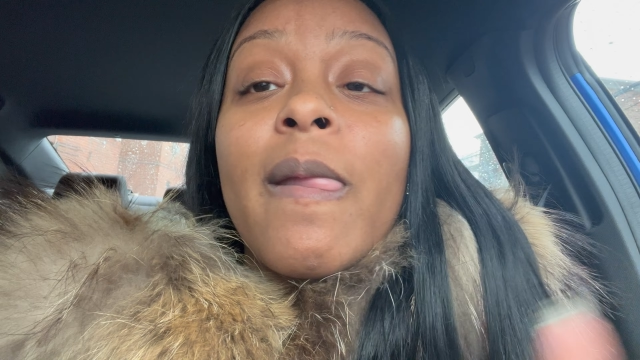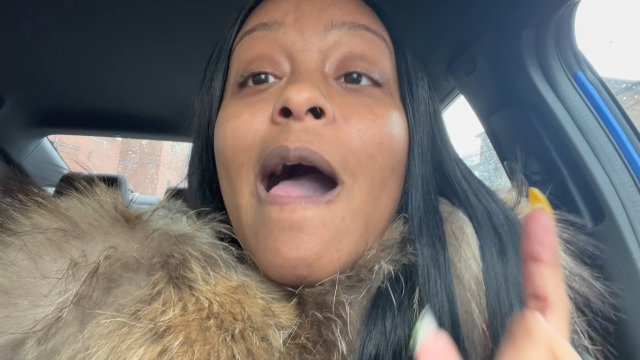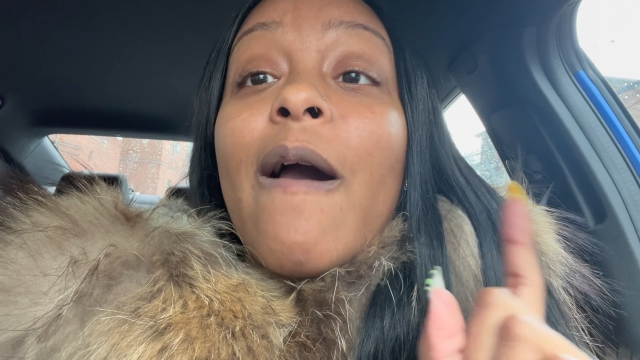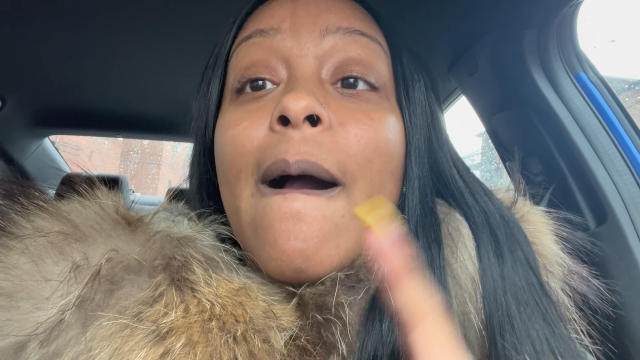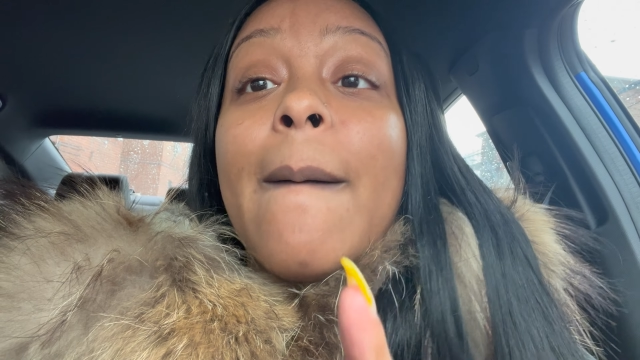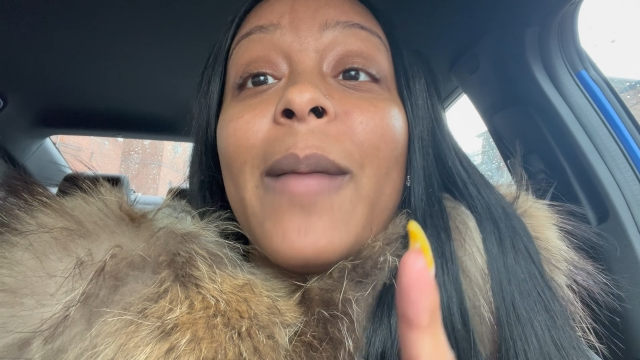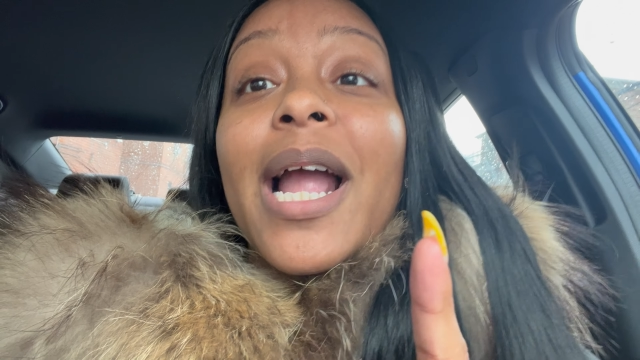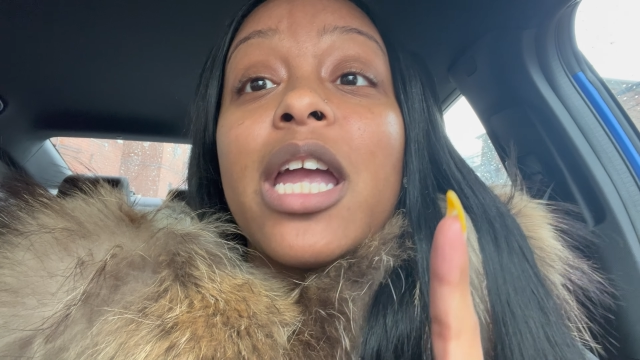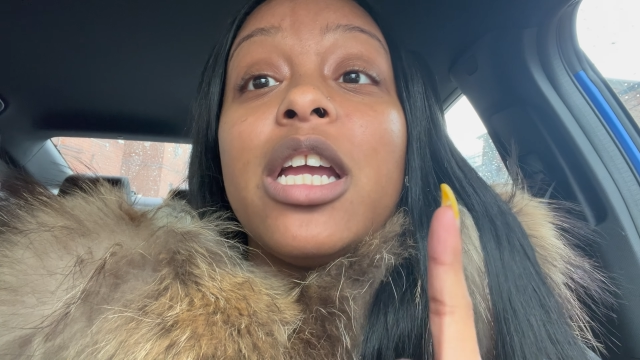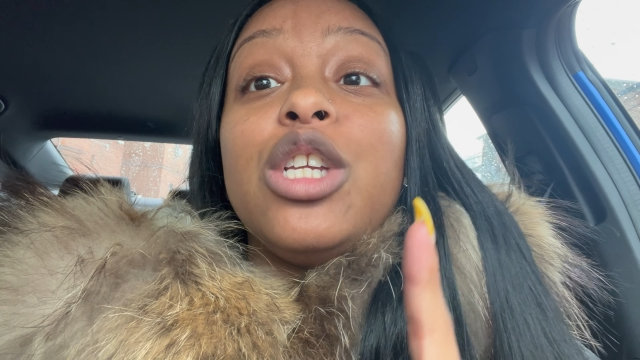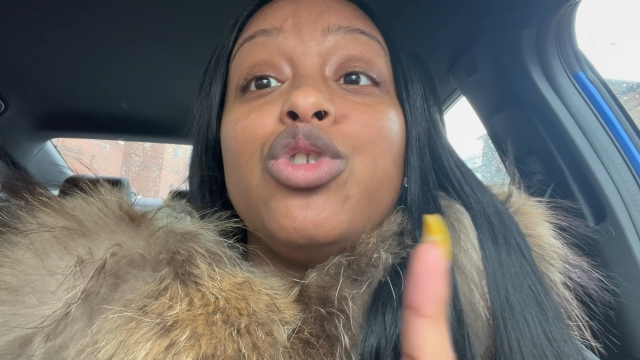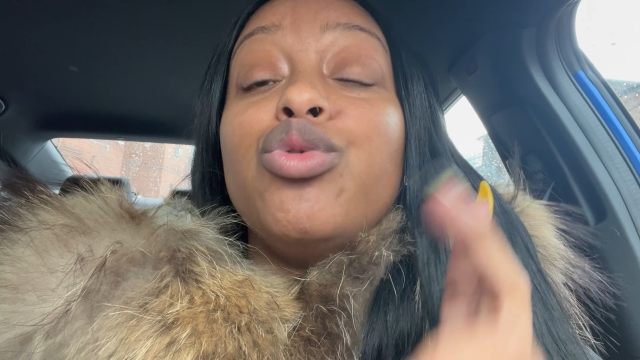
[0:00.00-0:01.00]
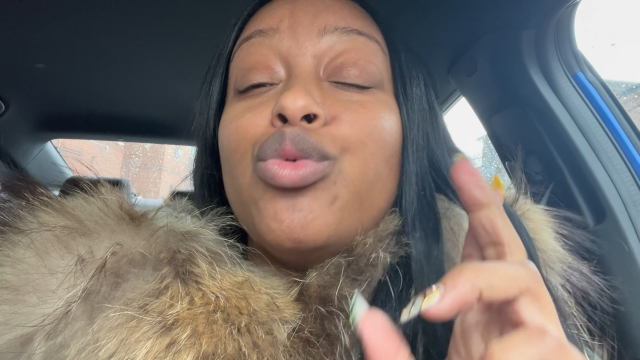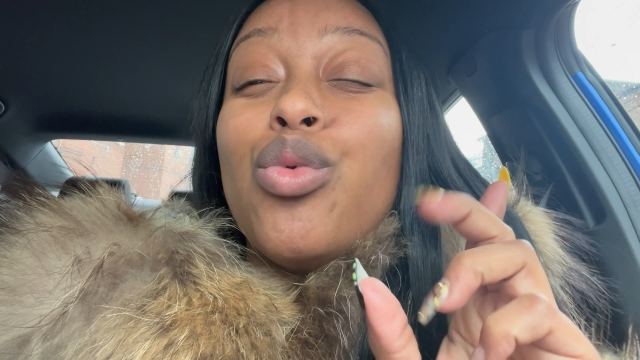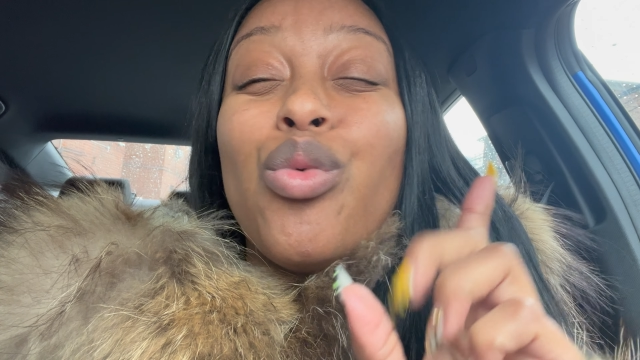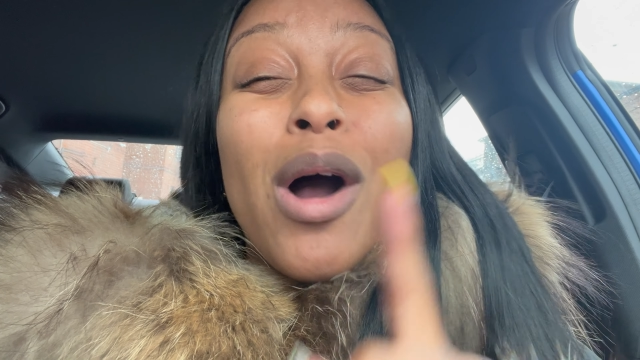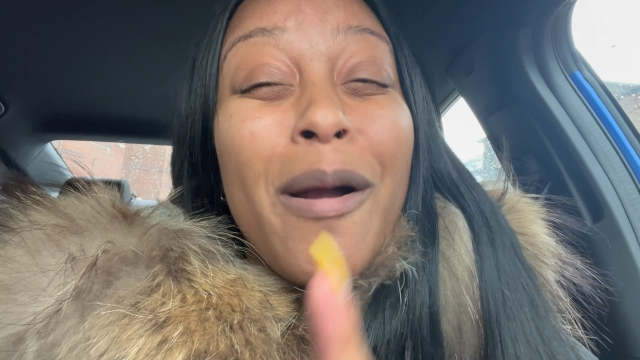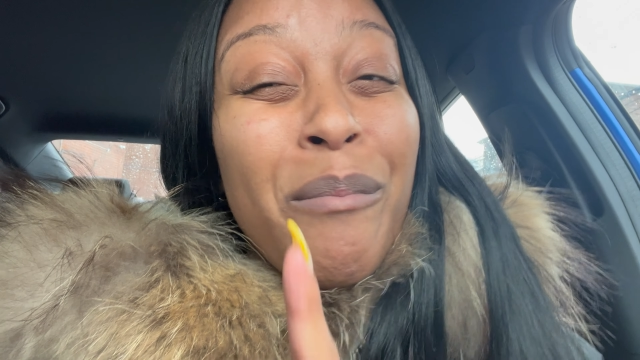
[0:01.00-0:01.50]
I'll come back and do
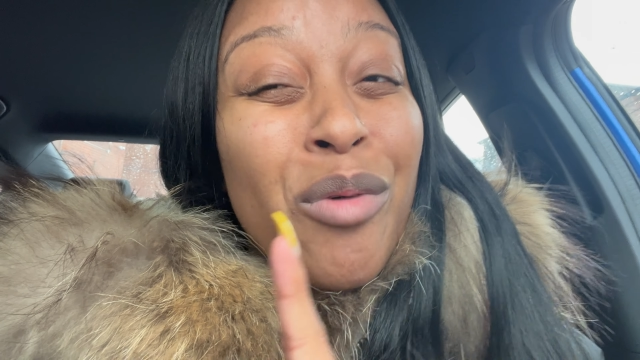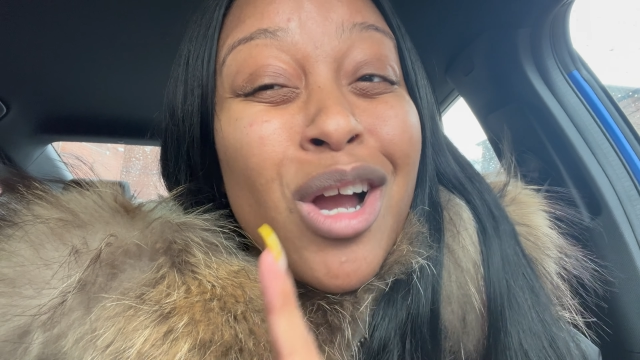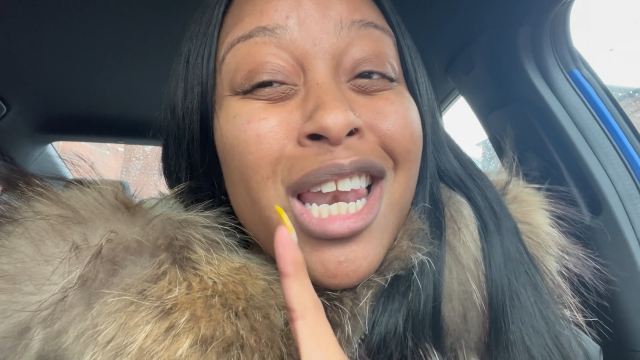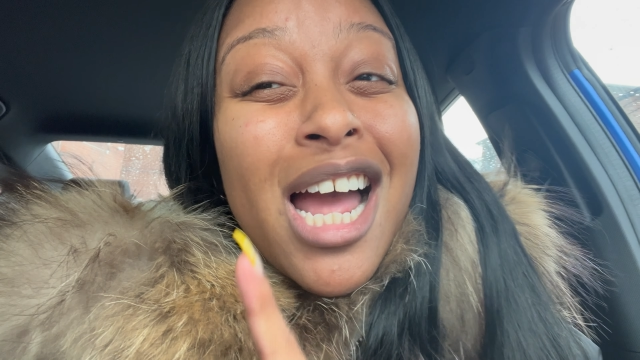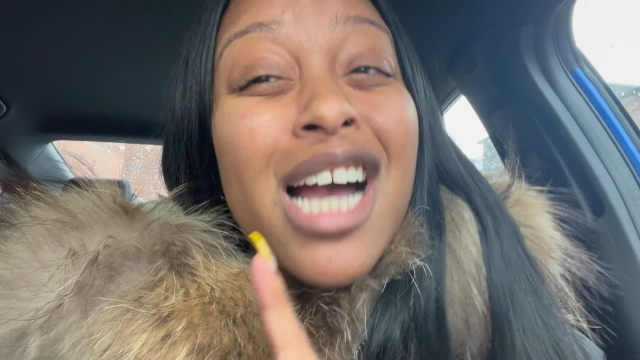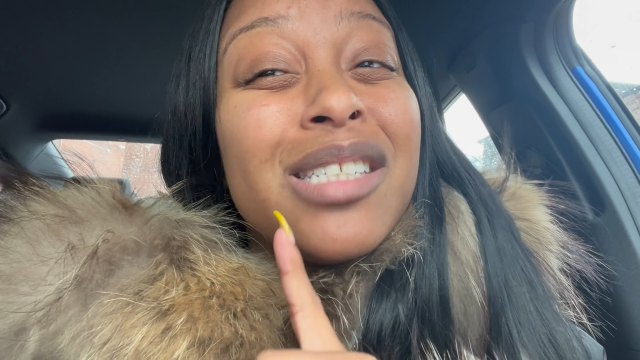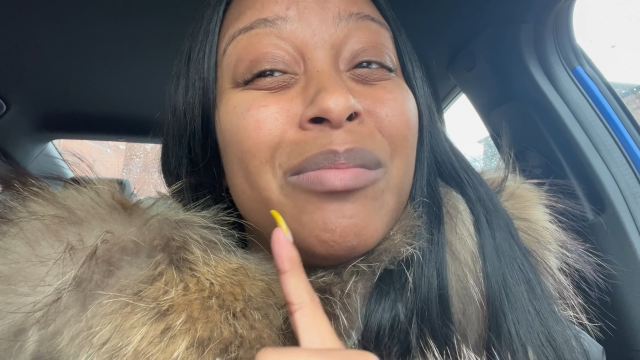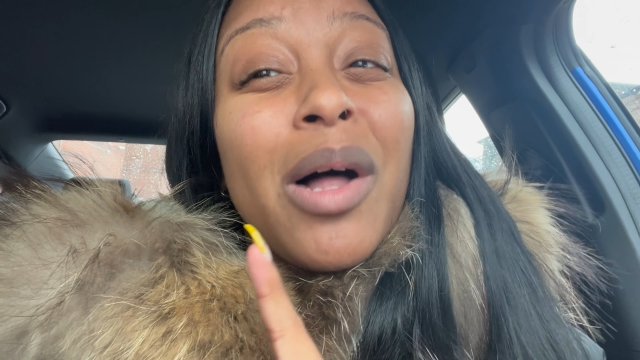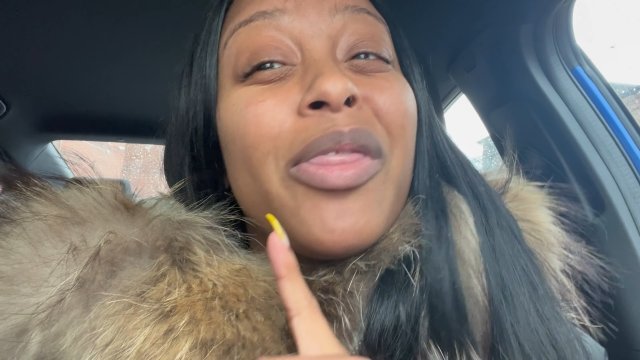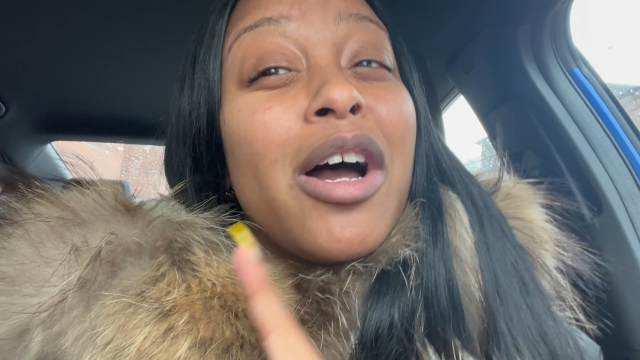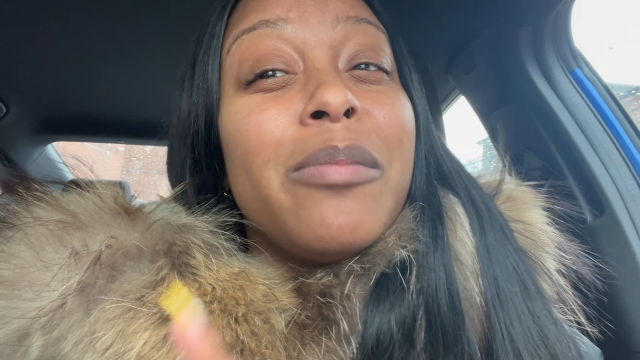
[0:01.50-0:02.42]
one more last month